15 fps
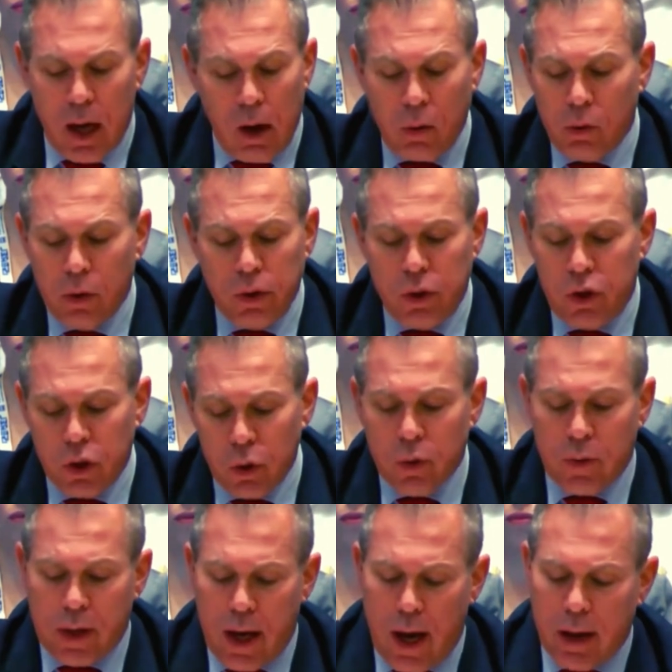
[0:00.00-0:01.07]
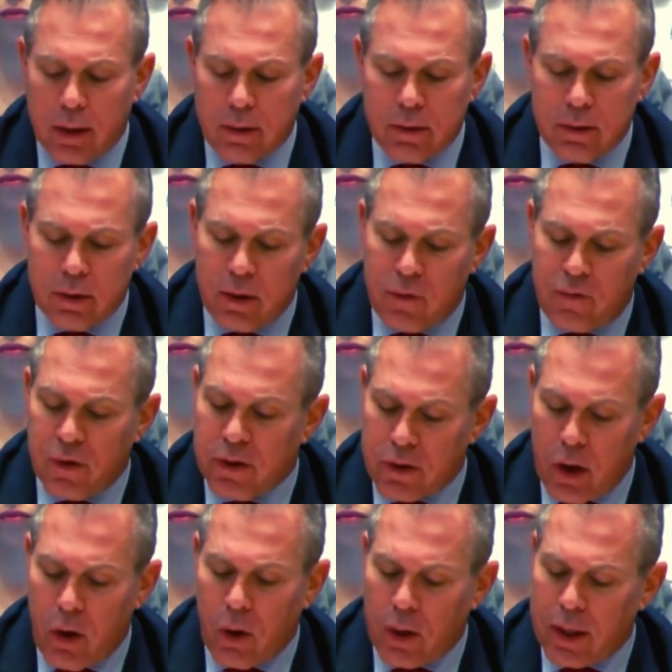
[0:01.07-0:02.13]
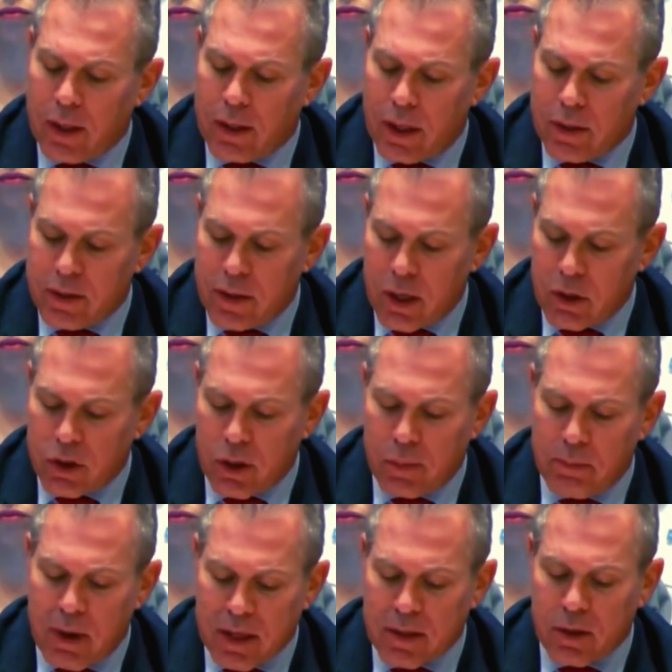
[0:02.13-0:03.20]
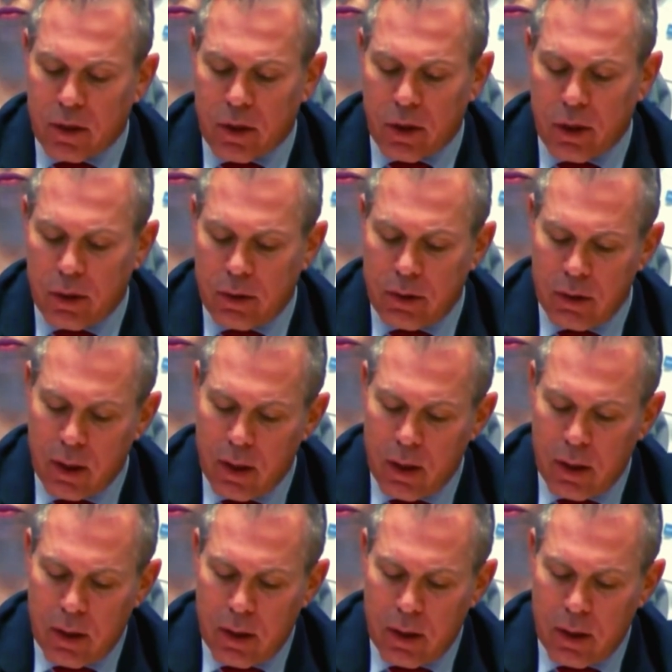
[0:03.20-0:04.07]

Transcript: How would you react if a terror organization massacred